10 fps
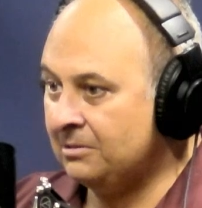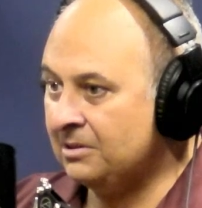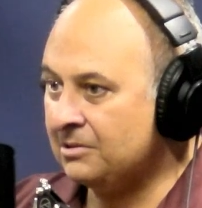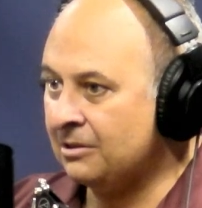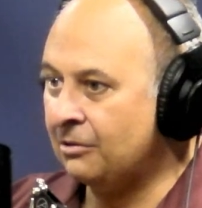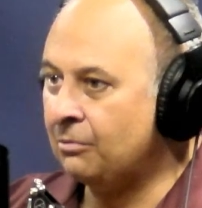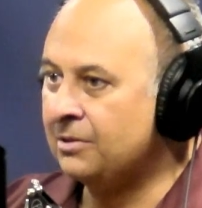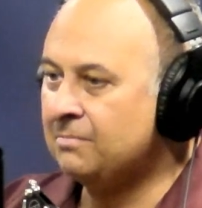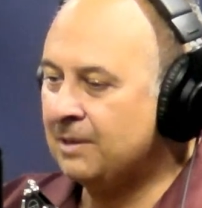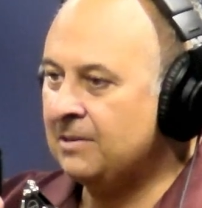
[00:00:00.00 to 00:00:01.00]
So
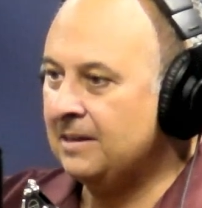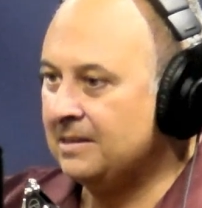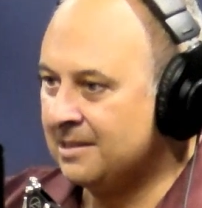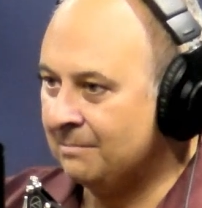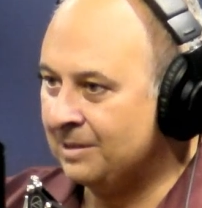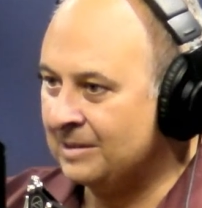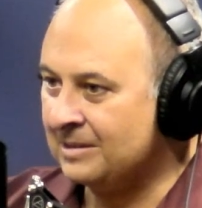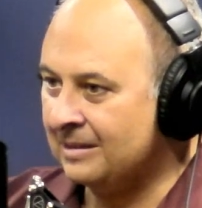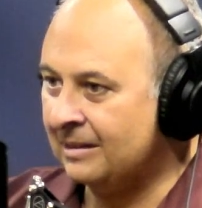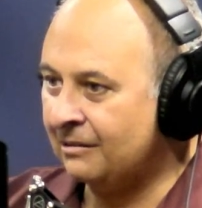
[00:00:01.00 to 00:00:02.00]
what's been the acceptance
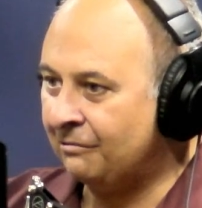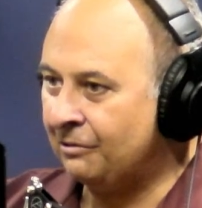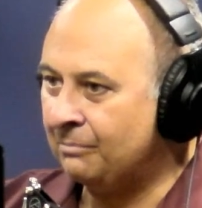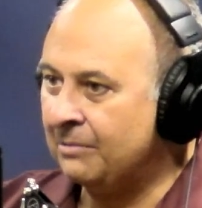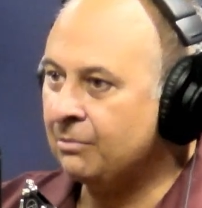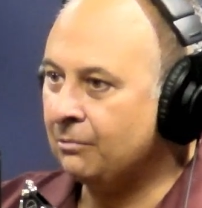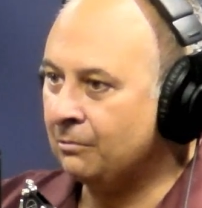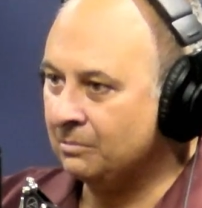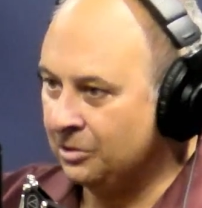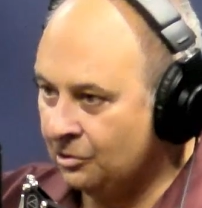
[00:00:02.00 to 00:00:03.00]
there for people
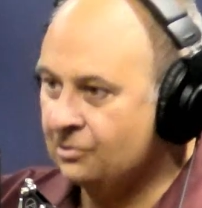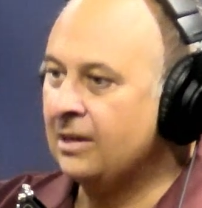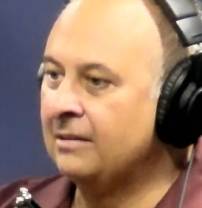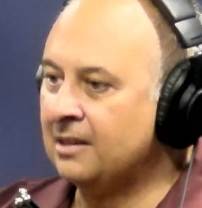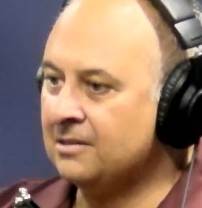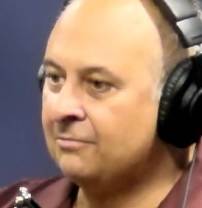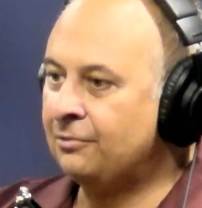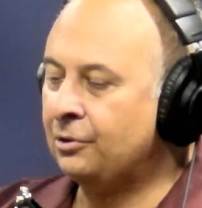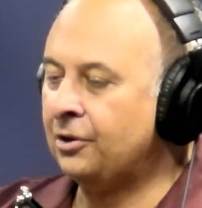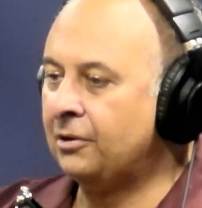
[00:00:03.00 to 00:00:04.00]
using this
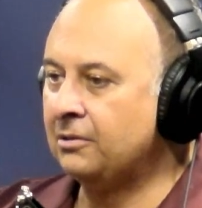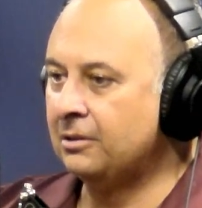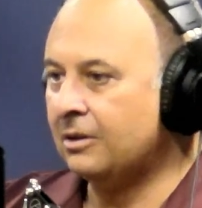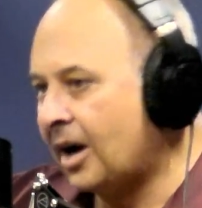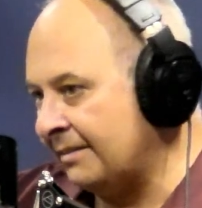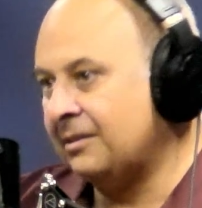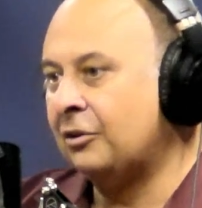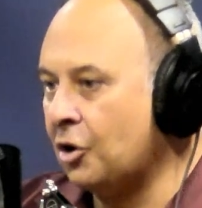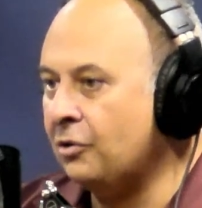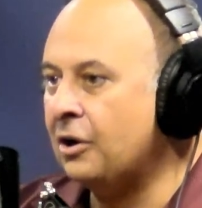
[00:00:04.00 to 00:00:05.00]
for not their
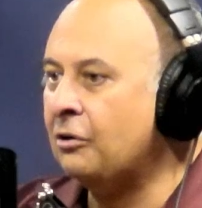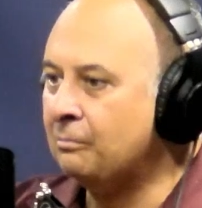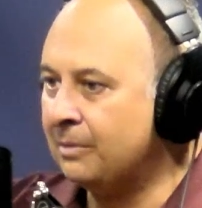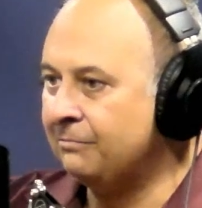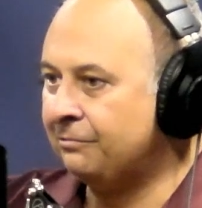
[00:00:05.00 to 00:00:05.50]
own home, but for